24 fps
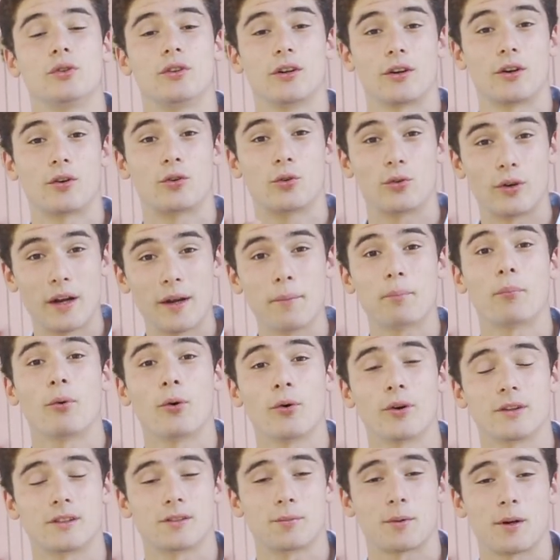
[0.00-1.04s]
They're great
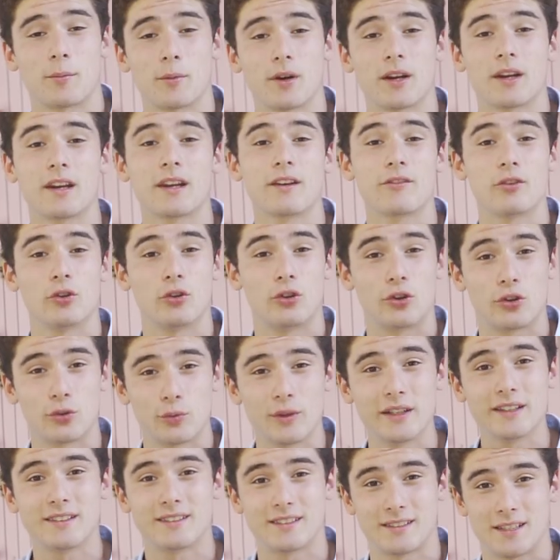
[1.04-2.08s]
points, but I'm gonna give you
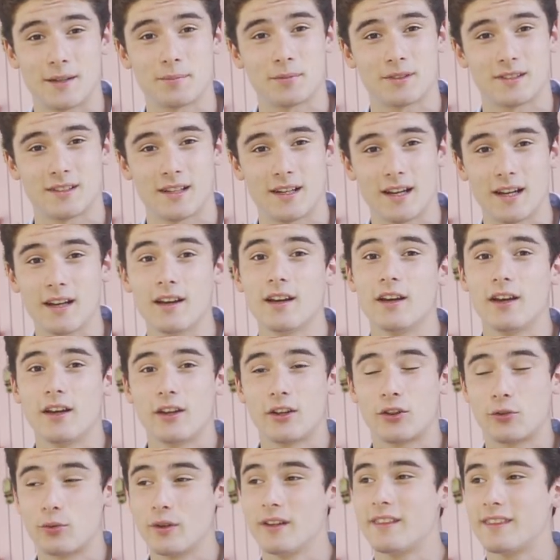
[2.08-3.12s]
three tips today,
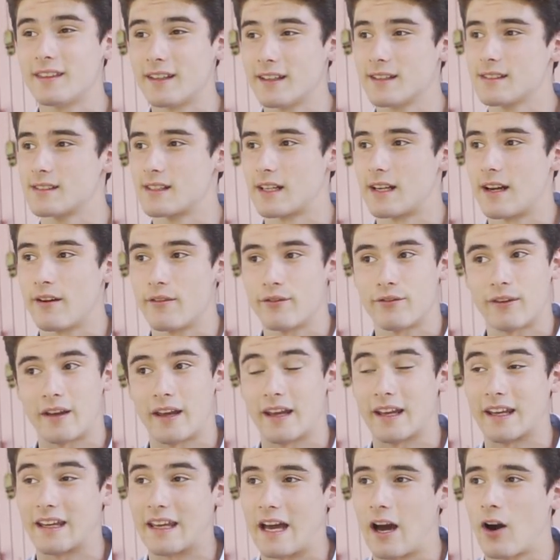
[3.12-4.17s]
three things that I've
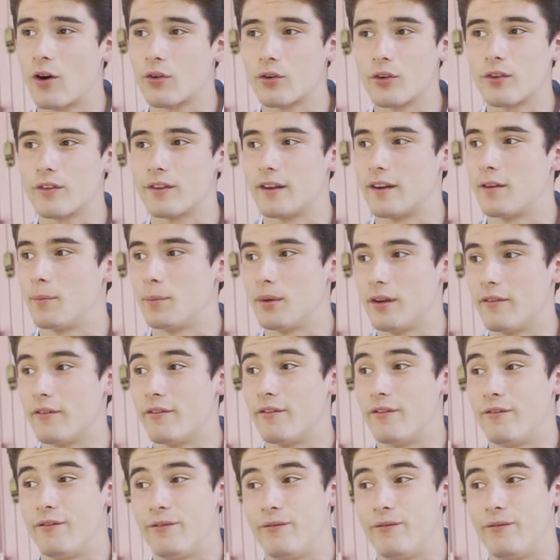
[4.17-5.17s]
encountered that have been